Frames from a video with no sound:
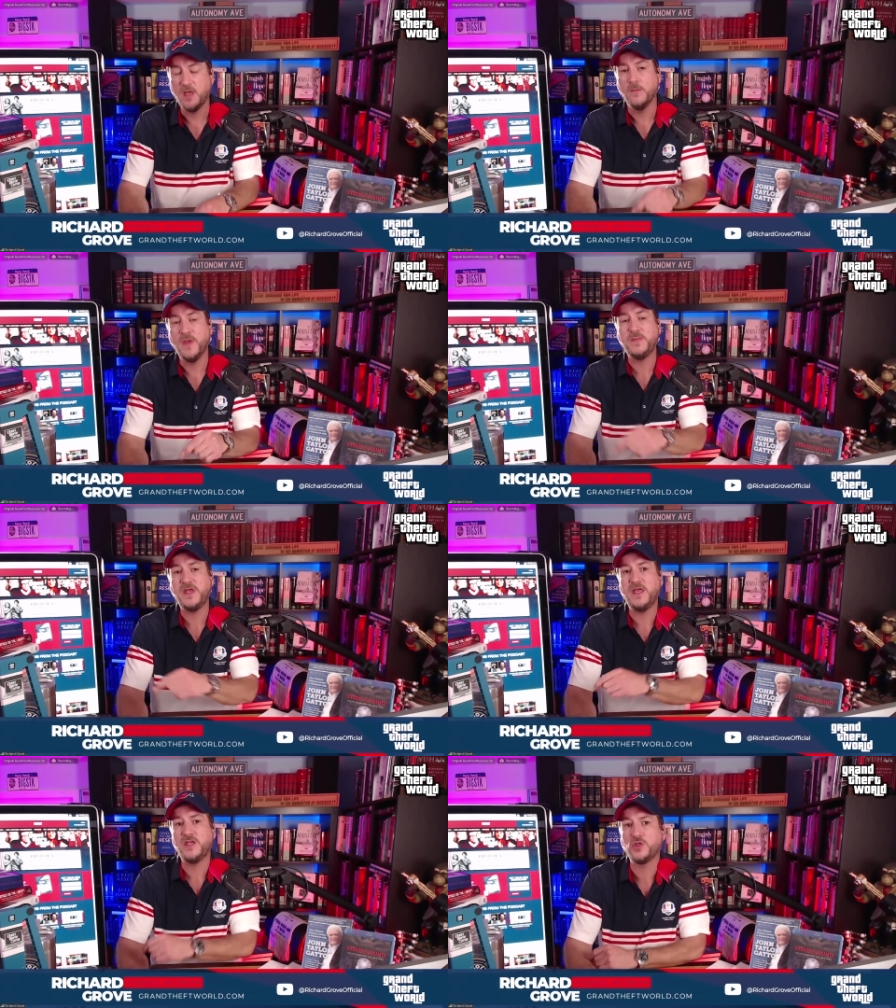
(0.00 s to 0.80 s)

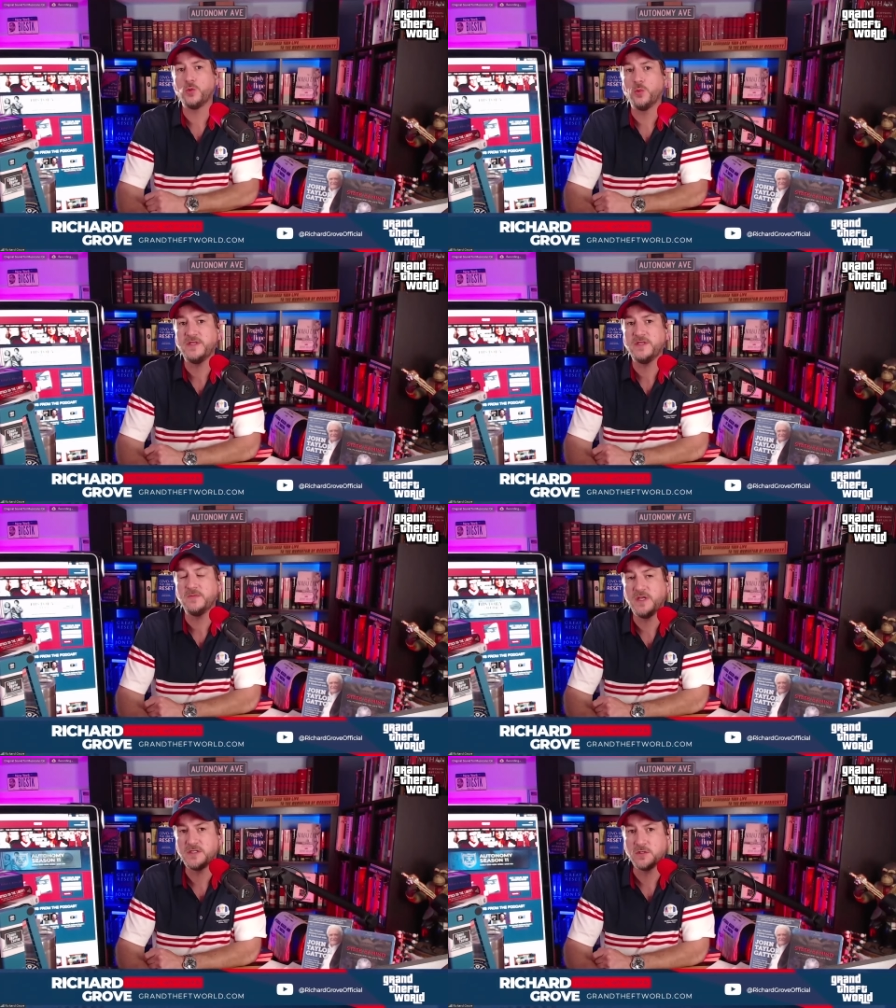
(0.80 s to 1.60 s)
Maybe he should read some
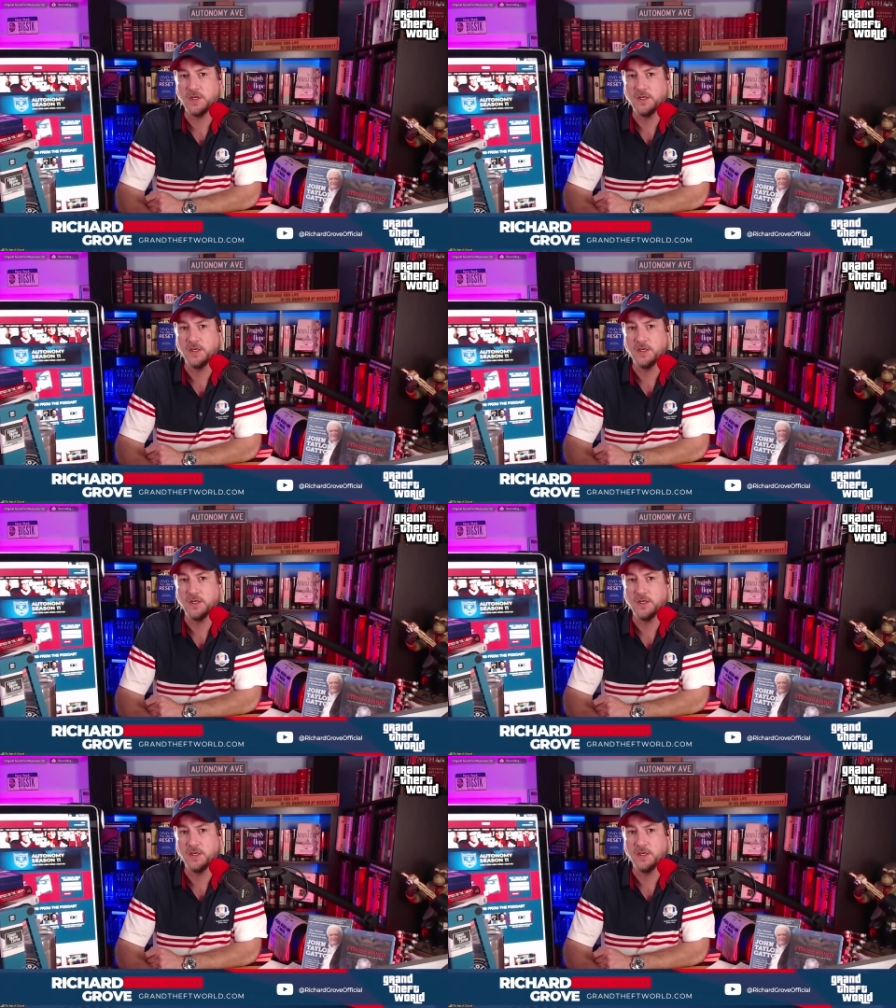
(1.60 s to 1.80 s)
history.